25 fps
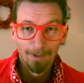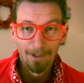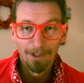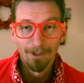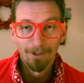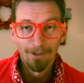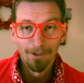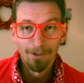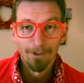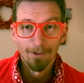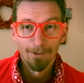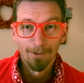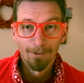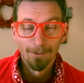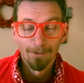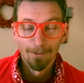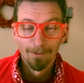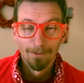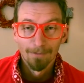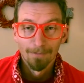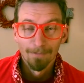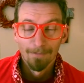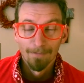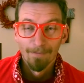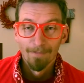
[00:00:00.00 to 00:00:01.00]
but you
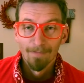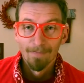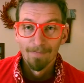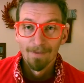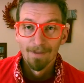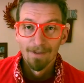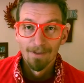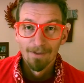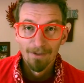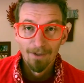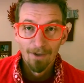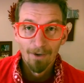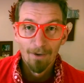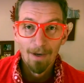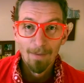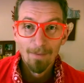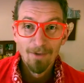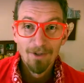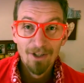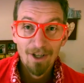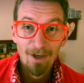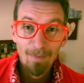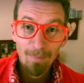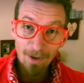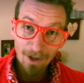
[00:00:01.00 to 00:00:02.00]
do. So I'm
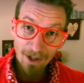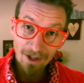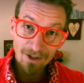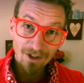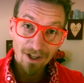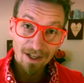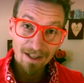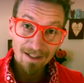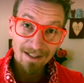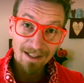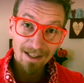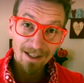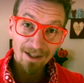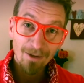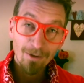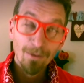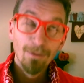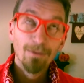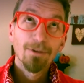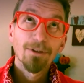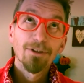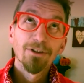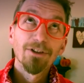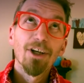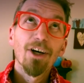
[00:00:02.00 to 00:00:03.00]
just gonna apologize
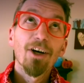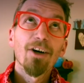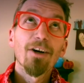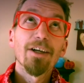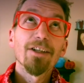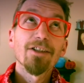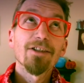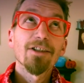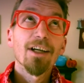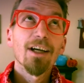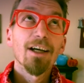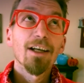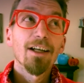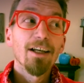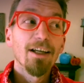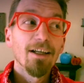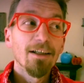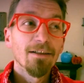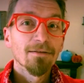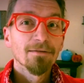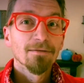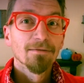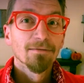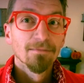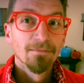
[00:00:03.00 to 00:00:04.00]
now. Sorry,
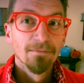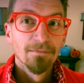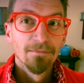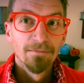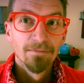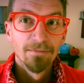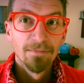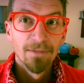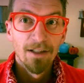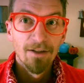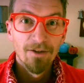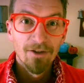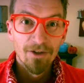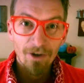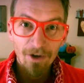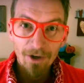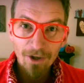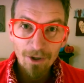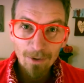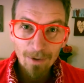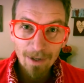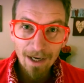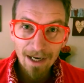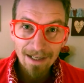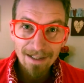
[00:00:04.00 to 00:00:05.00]
Shanny. And
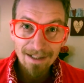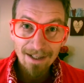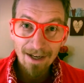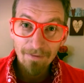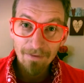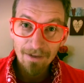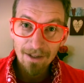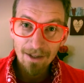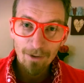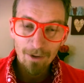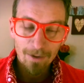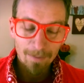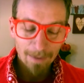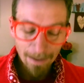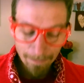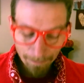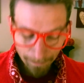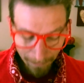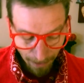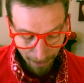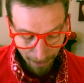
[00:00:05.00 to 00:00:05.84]
sorry, you guys, you have to deal with me.